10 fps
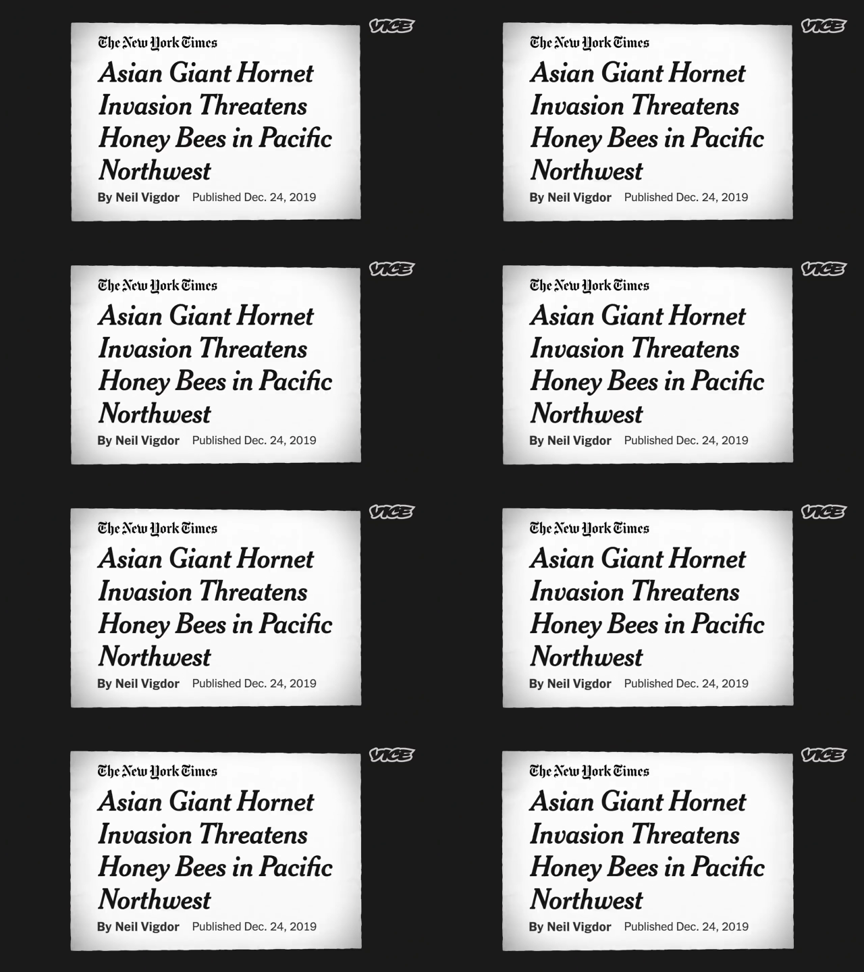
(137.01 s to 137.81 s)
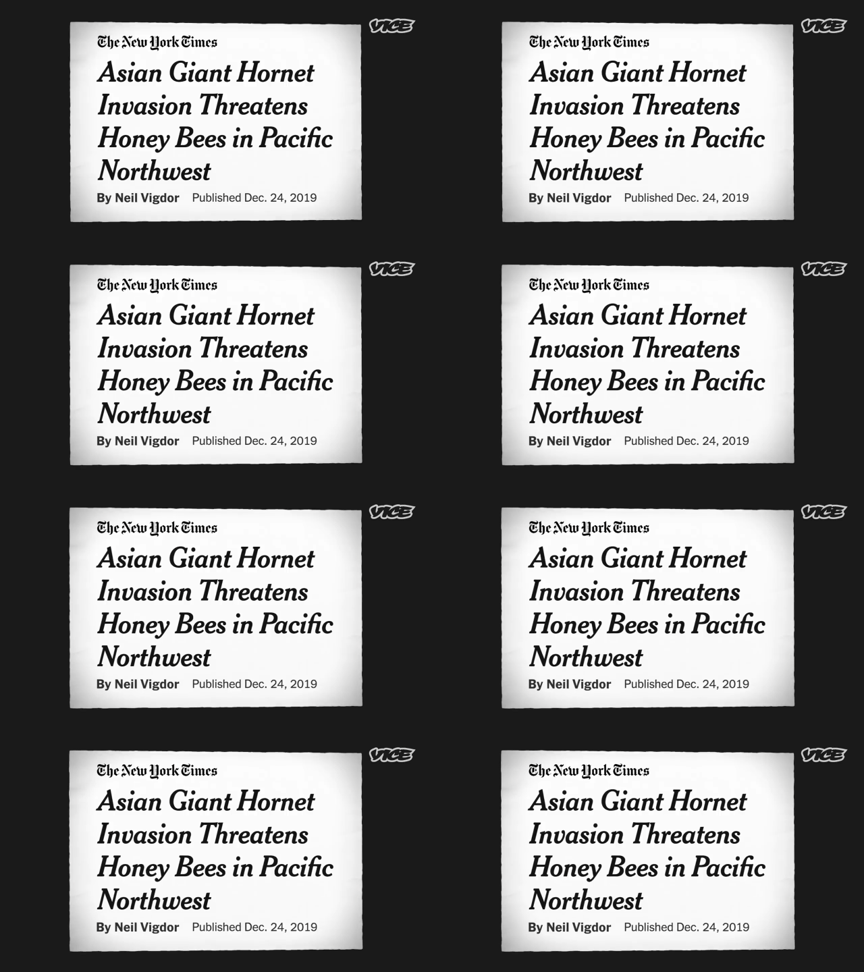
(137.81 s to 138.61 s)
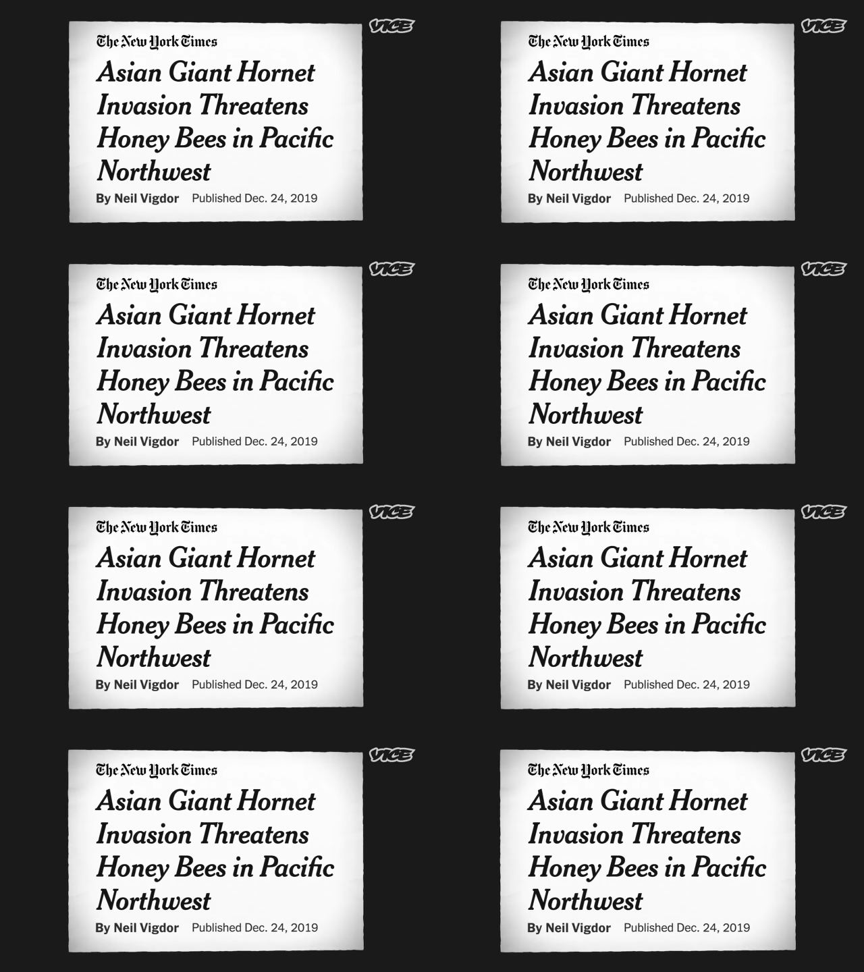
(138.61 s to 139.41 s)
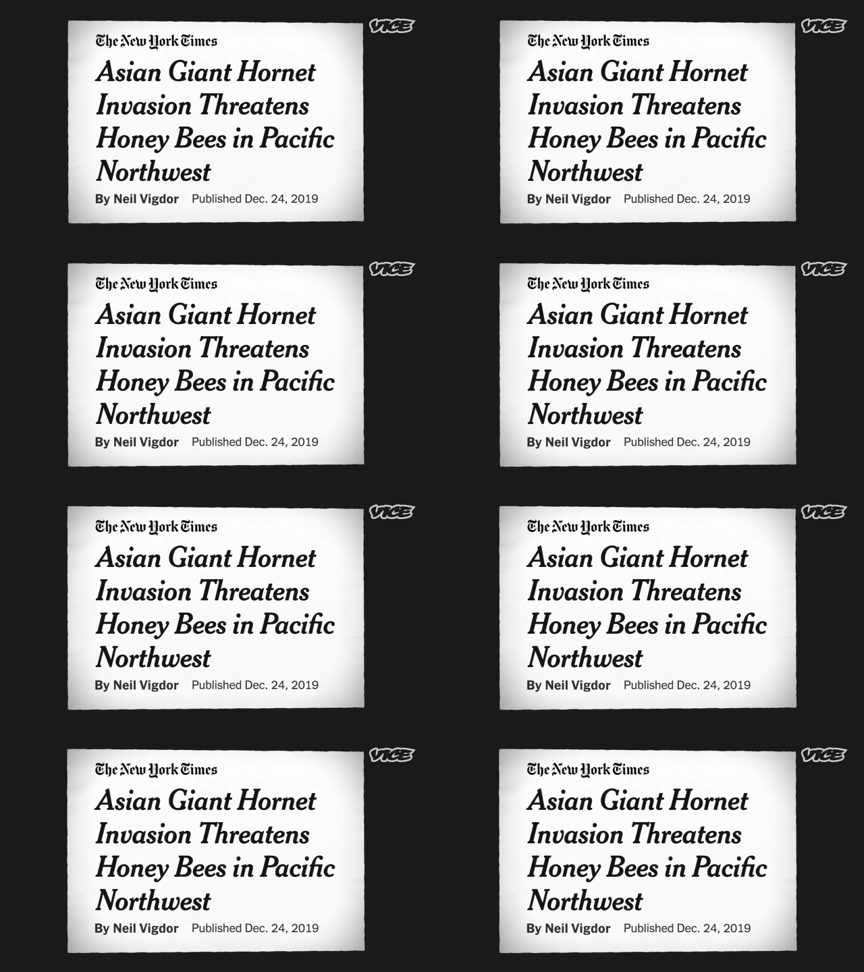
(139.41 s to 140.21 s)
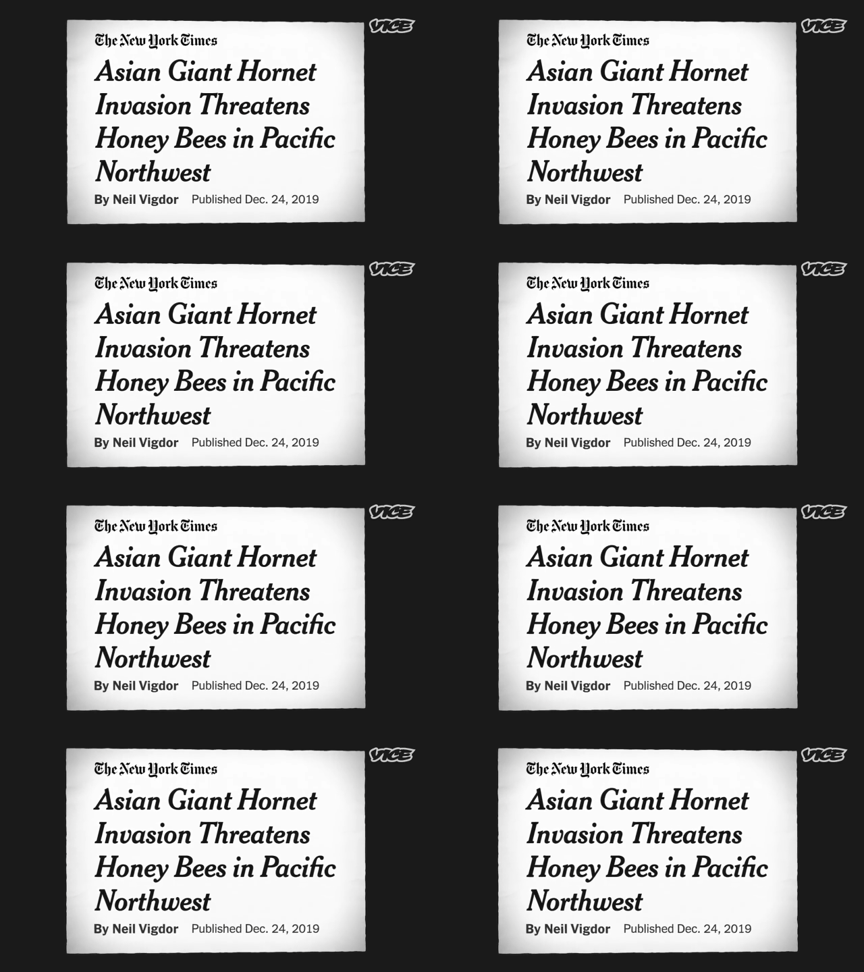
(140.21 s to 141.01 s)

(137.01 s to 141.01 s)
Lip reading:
(no speaker visible)